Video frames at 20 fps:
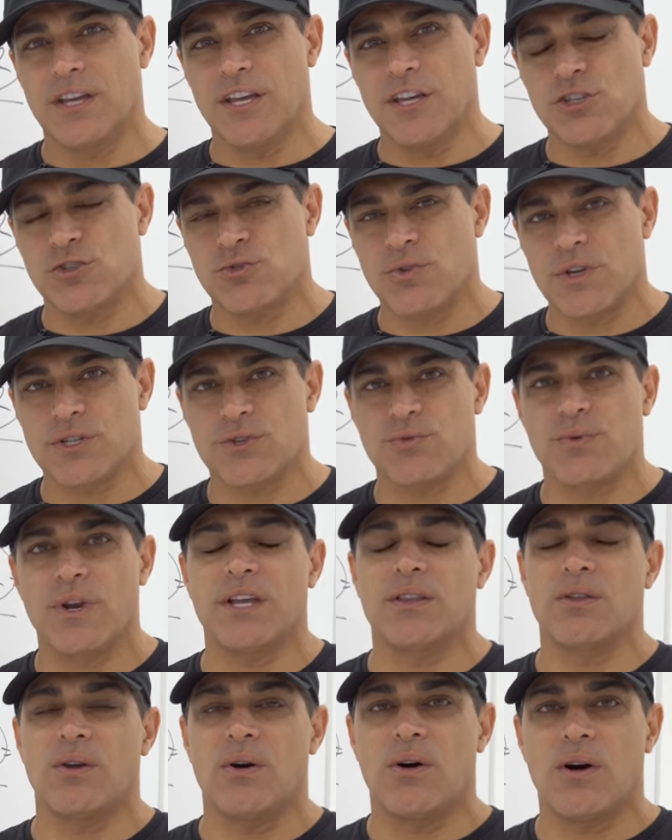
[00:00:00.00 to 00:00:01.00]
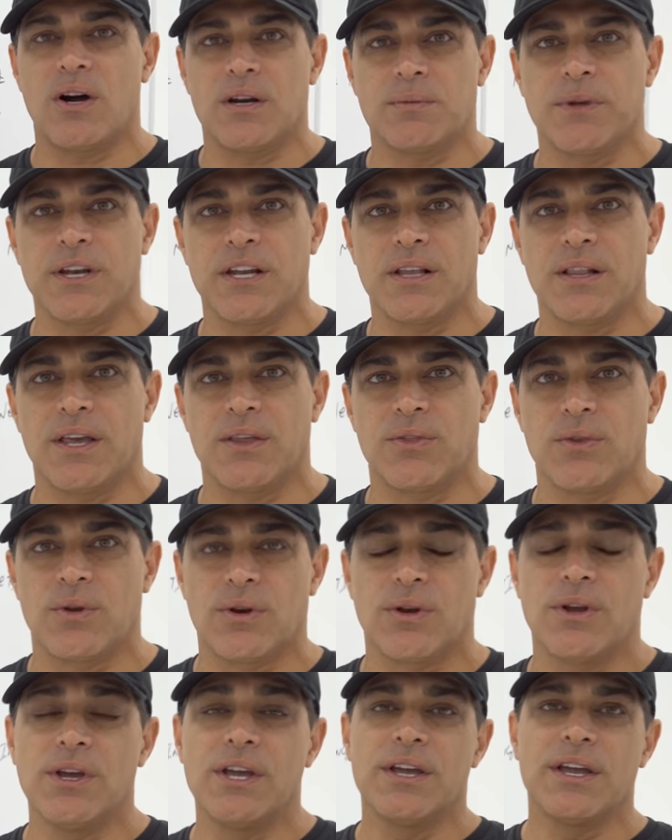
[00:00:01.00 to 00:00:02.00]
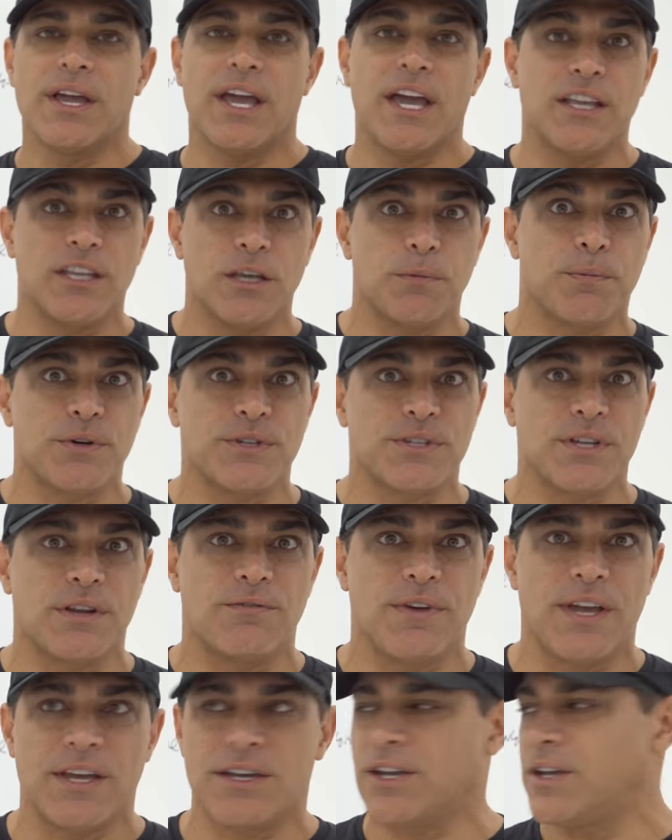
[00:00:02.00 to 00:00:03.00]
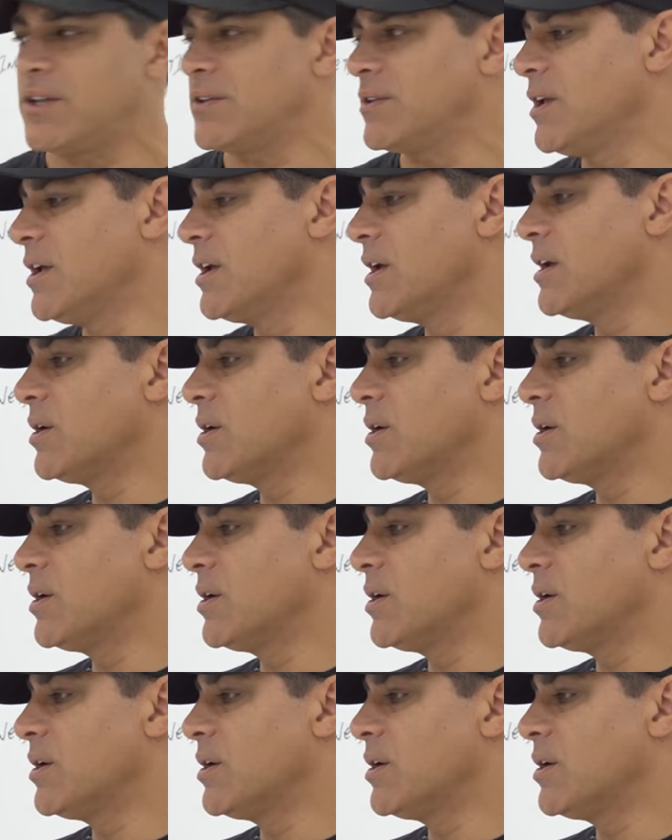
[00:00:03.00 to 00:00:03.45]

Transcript: interest rate, hard money lender, 80% vacant.